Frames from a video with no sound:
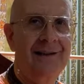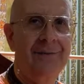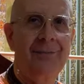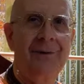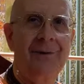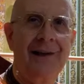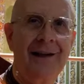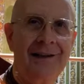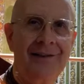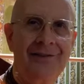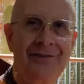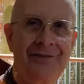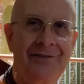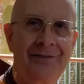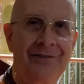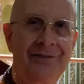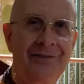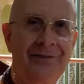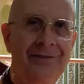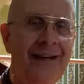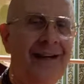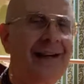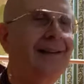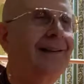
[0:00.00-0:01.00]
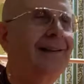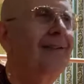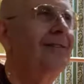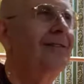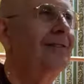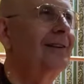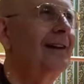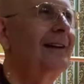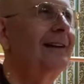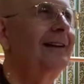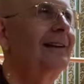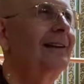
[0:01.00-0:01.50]
places and the
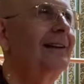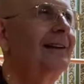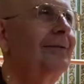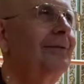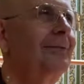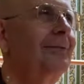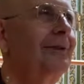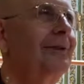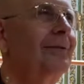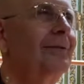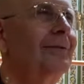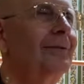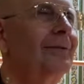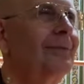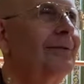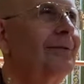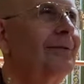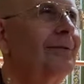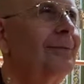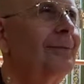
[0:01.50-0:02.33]
saintly rivers,